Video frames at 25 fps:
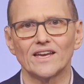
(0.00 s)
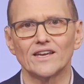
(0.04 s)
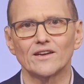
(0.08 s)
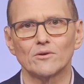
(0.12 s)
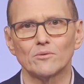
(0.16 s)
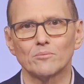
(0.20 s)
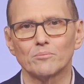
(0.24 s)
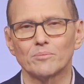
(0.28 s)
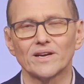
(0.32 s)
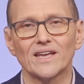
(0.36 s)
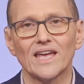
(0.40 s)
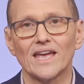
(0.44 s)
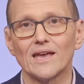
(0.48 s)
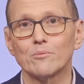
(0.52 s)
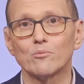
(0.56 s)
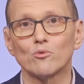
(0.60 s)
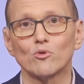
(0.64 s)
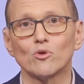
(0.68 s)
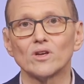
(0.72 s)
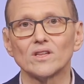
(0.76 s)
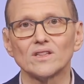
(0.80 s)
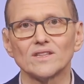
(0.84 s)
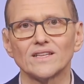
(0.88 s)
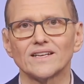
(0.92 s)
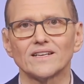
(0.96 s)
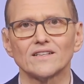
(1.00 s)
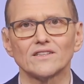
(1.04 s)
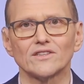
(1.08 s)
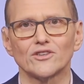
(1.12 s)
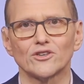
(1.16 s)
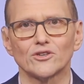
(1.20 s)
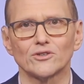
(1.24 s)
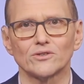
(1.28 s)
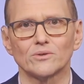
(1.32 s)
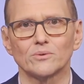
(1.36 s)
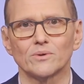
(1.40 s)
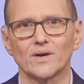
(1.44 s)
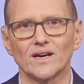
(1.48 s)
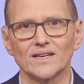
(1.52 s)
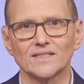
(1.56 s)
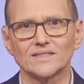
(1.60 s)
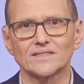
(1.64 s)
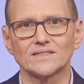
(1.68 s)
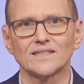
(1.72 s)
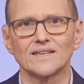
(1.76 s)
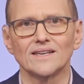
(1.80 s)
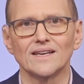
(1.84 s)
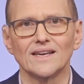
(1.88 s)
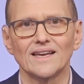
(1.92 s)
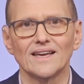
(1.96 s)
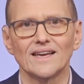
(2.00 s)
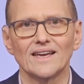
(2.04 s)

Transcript: it became really clear to us